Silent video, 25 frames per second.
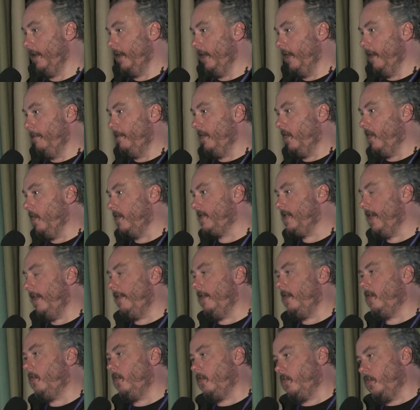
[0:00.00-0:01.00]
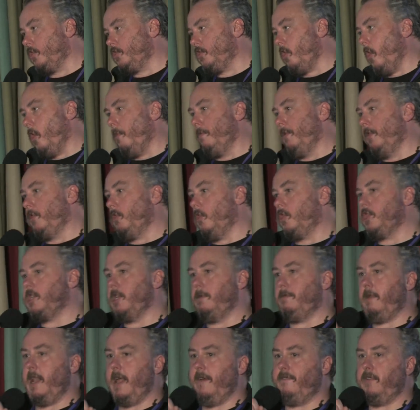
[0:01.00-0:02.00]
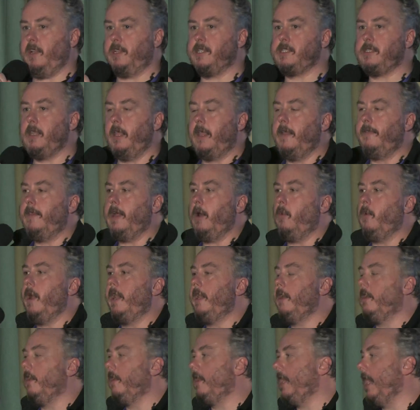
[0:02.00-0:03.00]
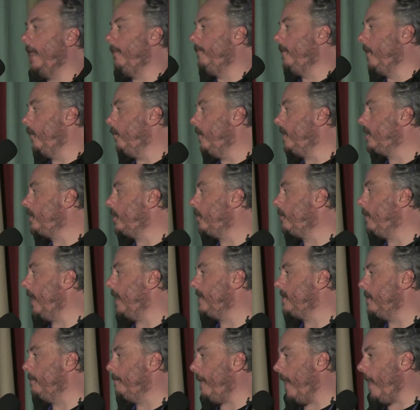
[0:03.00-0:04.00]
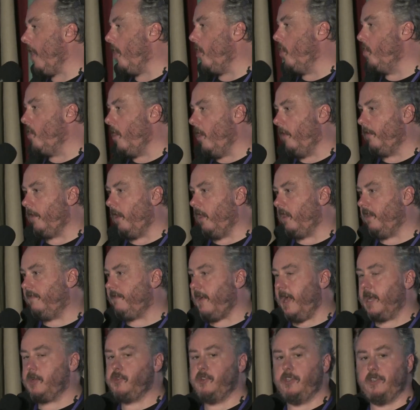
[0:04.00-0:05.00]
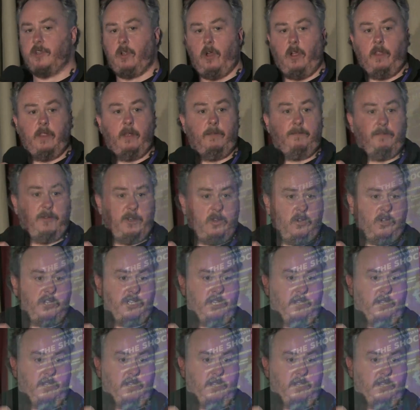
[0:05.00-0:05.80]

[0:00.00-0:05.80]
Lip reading: because then they could control production levels. That way they could keep the aristocrats in power who owned all the factories and all the production.